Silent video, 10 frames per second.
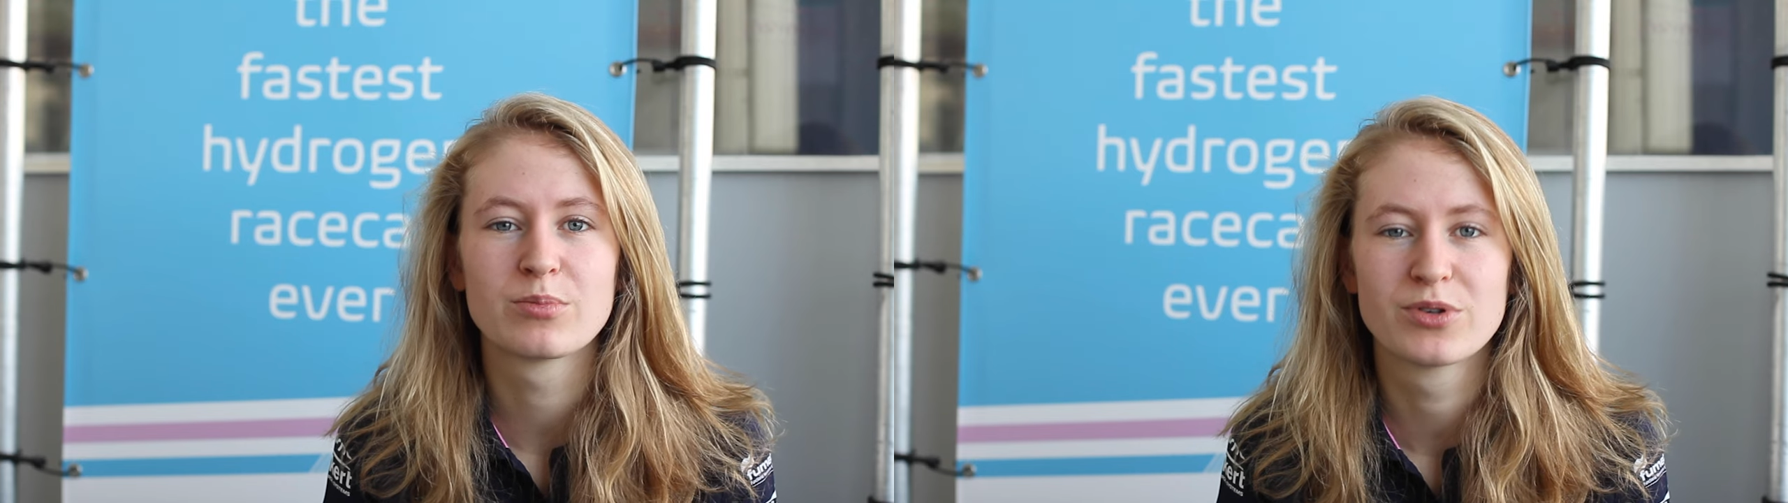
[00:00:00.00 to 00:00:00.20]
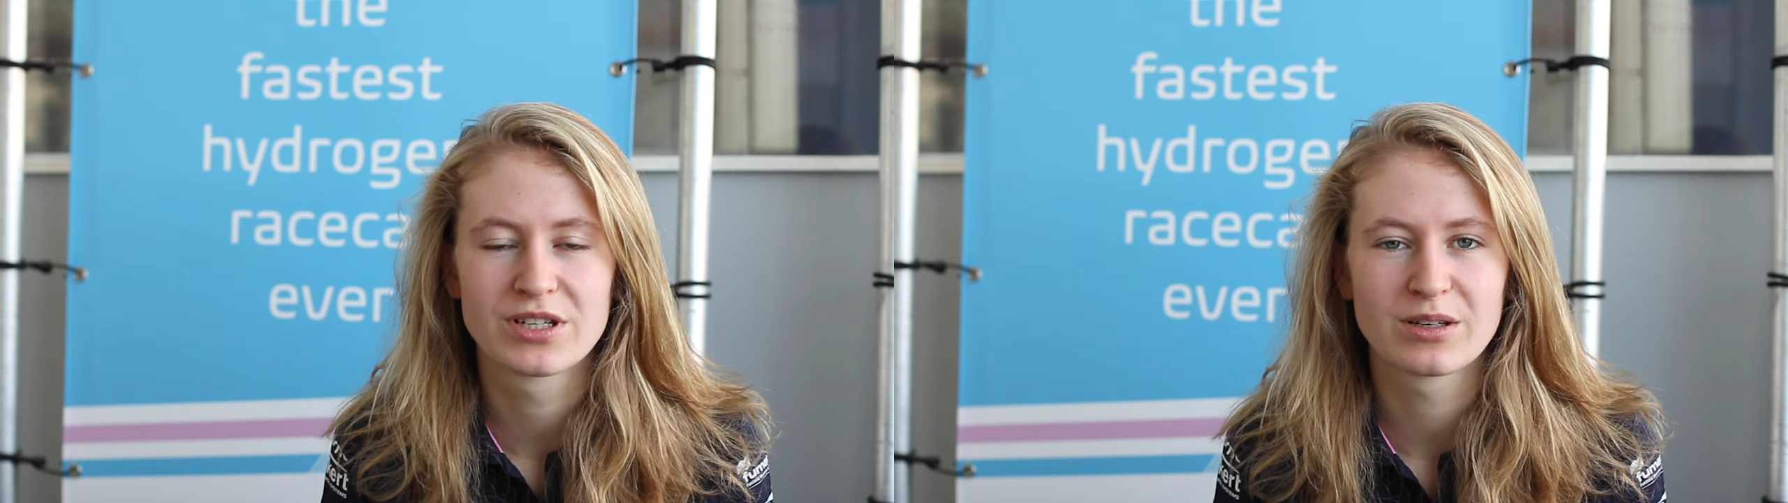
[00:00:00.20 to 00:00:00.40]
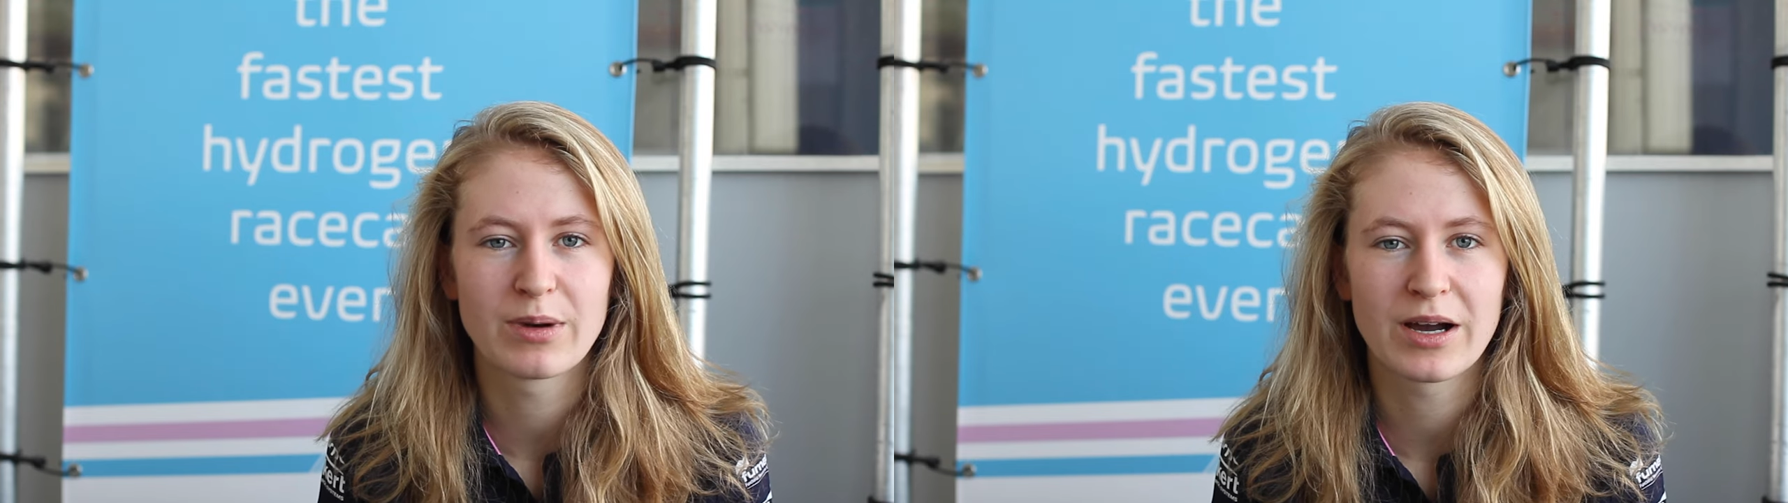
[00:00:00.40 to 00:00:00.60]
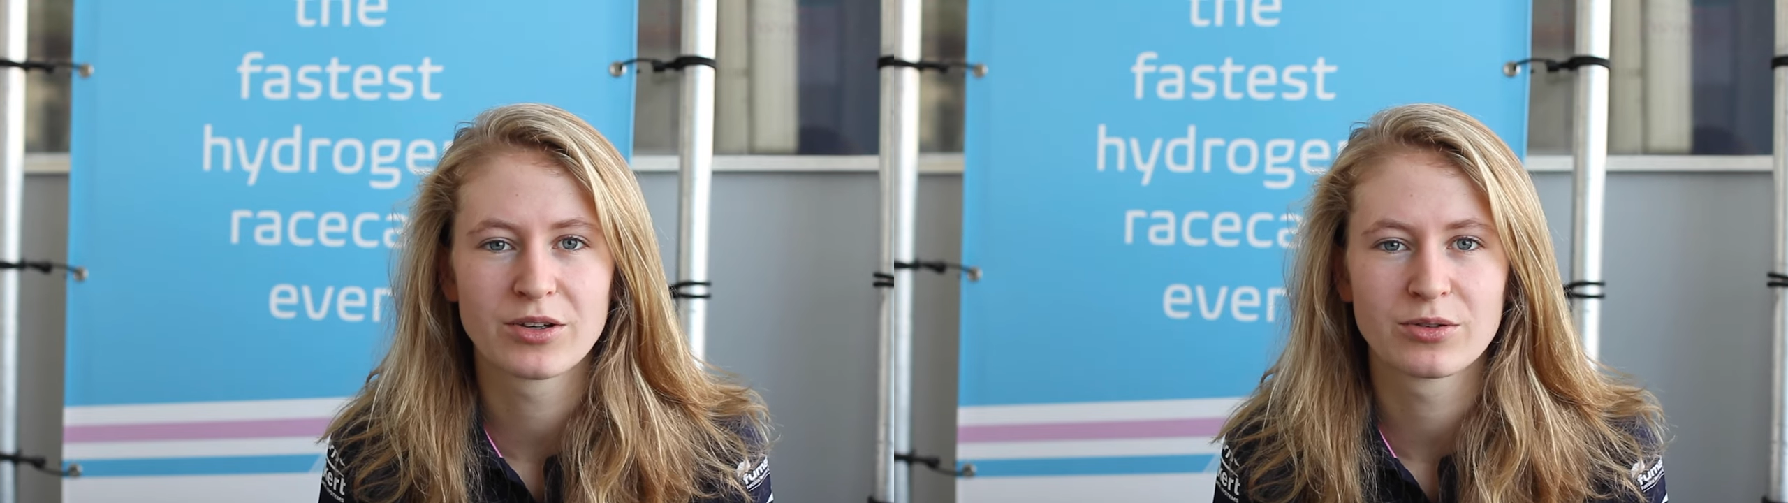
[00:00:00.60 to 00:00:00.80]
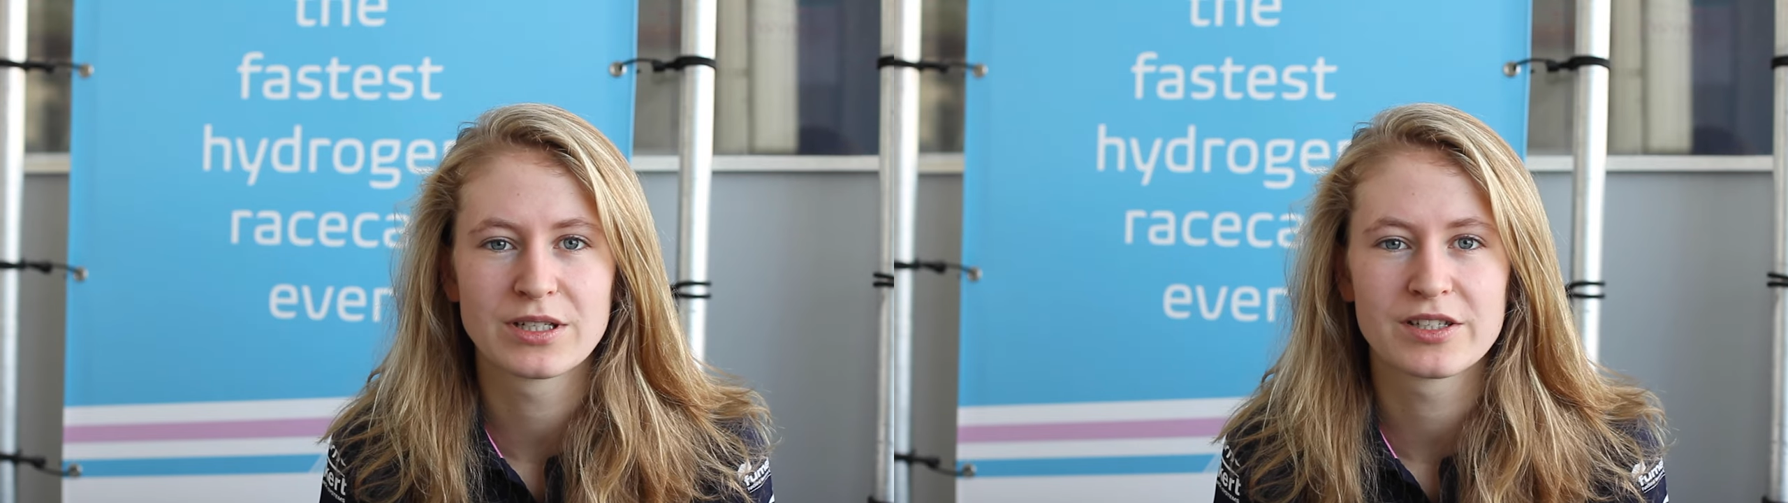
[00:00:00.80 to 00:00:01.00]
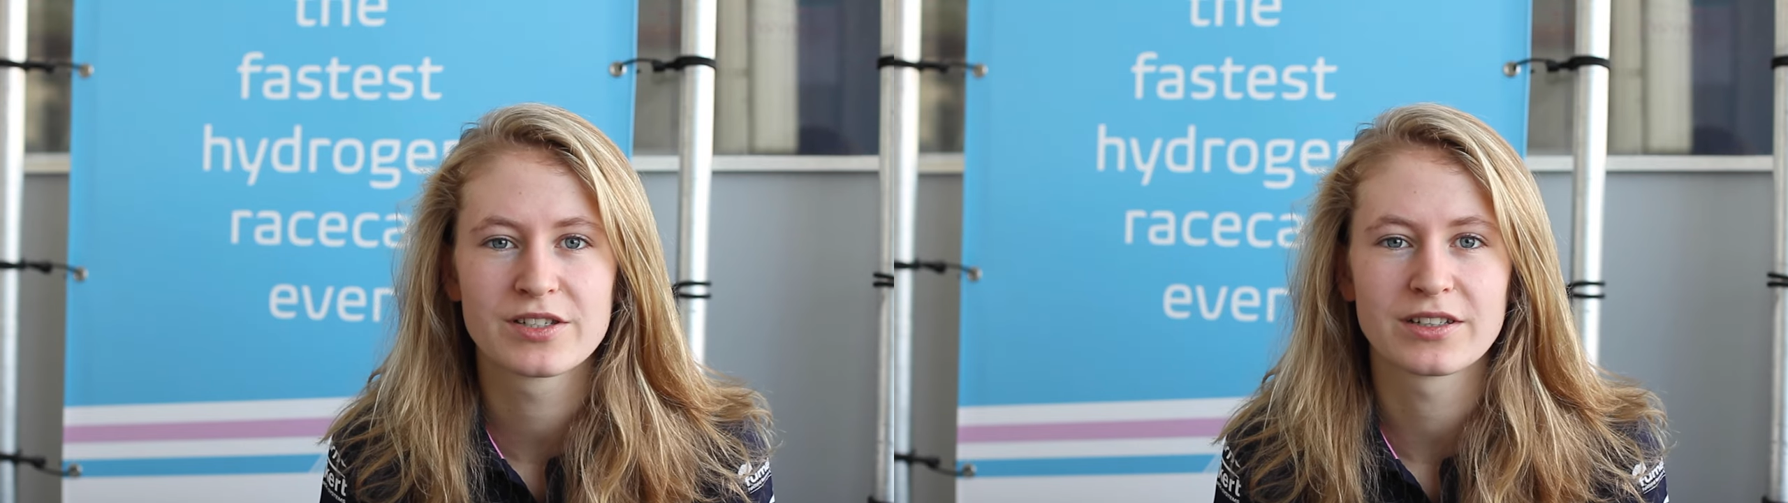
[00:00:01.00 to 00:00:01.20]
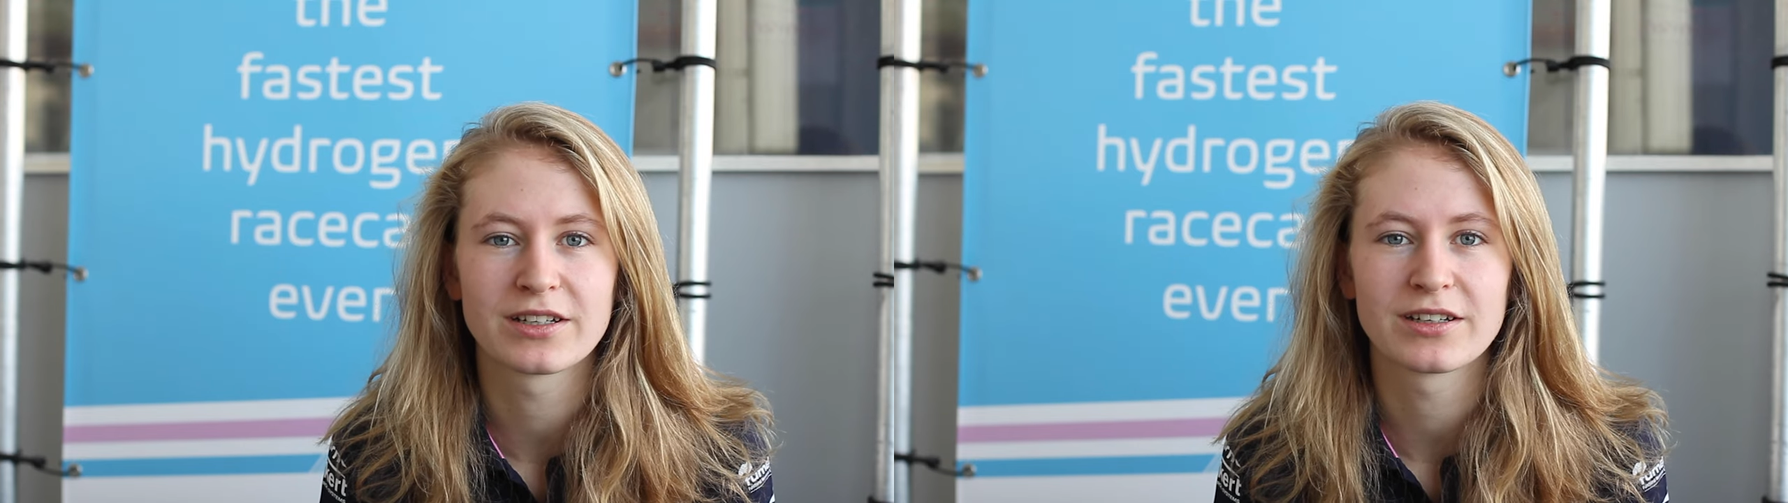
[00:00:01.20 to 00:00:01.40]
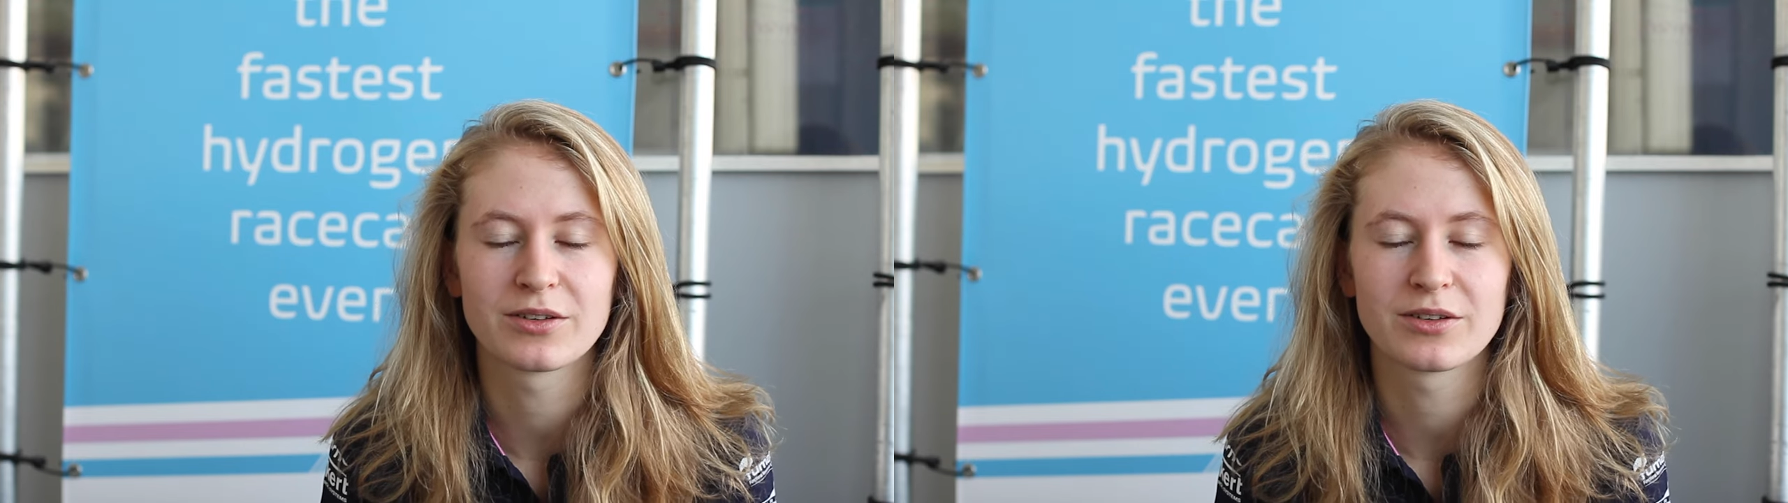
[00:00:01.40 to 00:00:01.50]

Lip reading: in pushing the boundaries